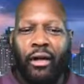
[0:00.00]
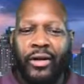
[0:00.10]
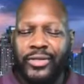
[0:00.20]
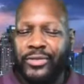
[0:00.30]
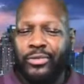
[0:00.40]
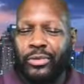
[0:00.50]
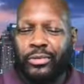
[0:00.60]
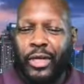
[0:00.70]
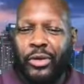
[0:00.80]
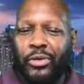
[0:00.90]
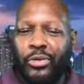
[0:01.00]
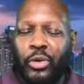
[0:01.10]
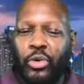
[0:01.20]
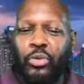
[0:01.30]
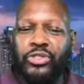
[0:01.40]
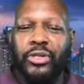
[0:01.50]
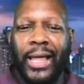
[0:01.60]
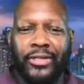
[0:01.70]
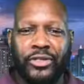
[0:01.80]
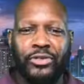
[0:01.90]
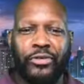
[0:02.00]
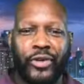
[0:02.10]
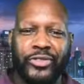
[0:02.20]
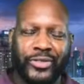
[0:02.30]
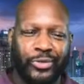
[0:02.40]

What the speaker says: artist, who would you like to do a versus